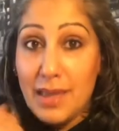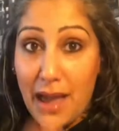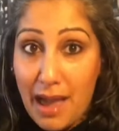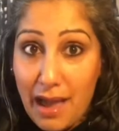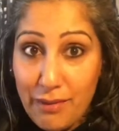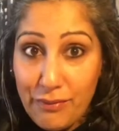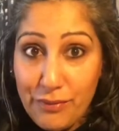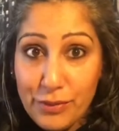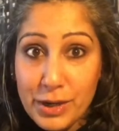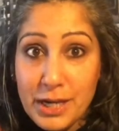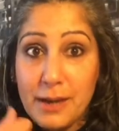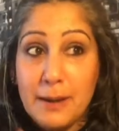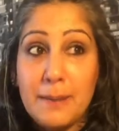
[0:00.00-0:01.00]
have
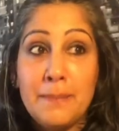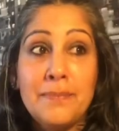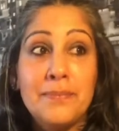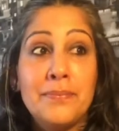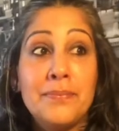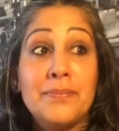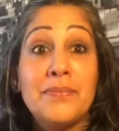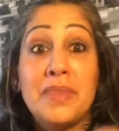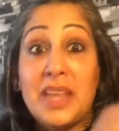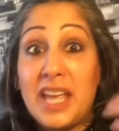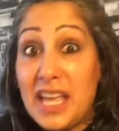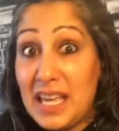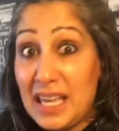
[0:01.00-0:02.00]
freedom,
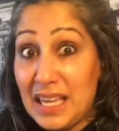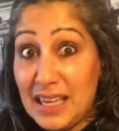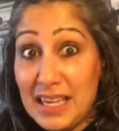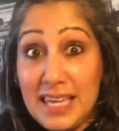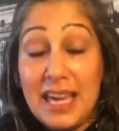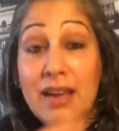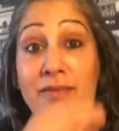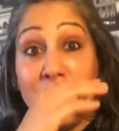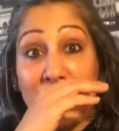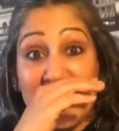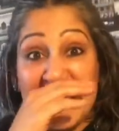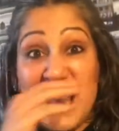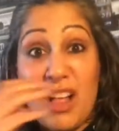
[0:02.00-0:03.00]
give
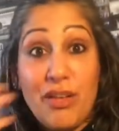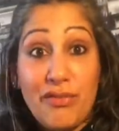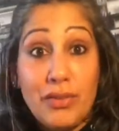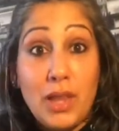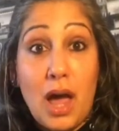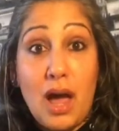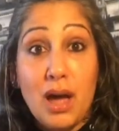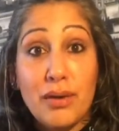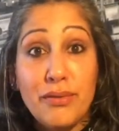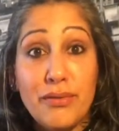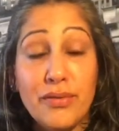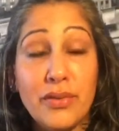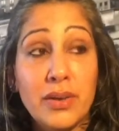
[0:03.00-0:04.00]
yourself love,